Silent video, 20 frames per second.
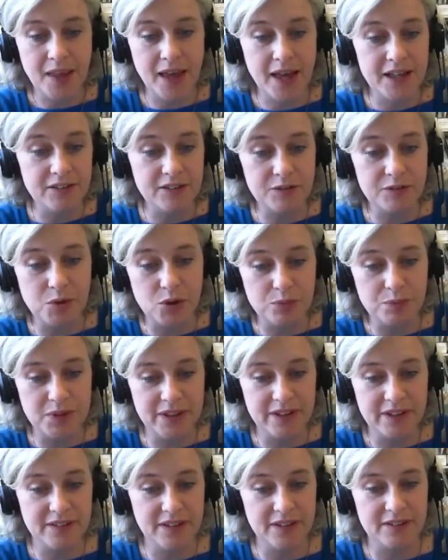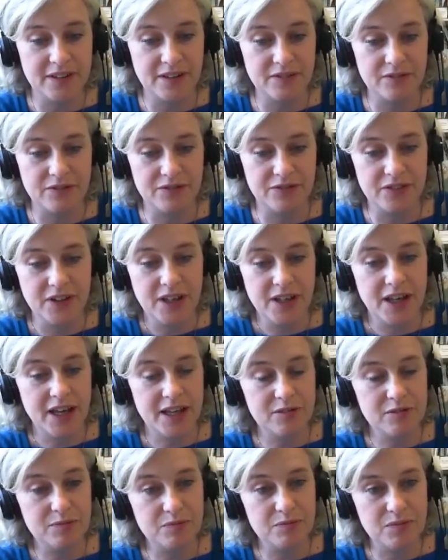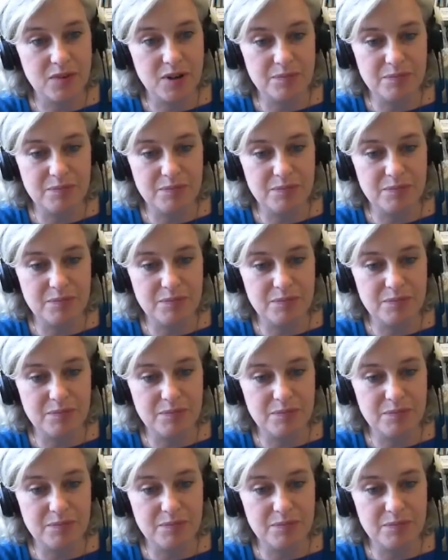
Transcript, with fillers: and small places have in